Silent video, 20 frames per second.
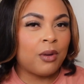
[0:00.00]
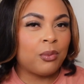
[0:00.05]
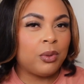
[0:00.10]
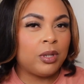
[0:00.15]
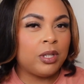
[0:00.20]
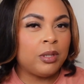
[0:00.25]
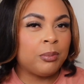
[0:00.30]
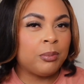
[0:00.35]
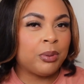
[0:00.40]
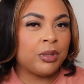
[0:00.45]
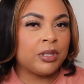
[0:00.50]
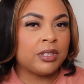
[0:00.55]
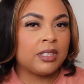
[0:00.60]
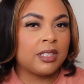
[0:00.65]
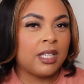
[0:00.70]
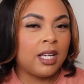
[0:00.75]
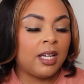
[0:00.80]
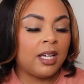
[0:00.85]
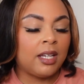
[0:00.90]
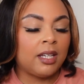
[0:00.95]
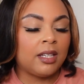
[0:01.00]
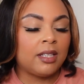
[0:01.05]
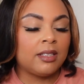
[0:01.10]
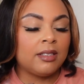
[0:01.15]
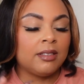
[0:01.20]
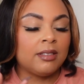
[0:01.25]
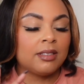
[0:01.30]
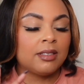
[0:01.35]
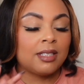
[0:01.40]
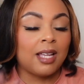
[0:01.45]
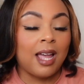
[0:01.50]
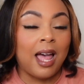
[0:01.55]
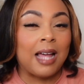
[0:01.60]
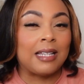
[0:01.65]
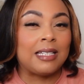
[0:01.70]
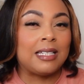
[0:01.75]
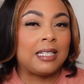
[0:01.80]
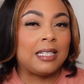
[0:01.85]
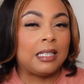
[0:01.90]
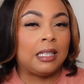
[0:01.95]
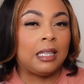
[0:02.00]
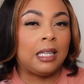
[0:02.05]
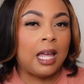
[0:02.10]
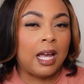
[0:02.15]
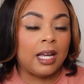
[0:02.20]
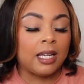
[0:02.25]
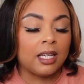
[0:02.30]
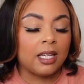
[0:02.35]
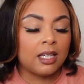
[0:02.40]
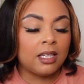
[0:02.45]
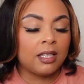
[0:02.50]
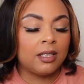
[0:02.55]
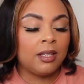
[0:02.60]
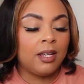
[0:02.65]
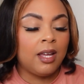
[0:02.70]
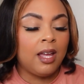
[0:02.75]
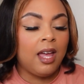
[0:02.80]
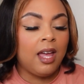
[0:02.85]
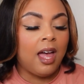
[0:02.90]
wouldn't per se say I didn't like it.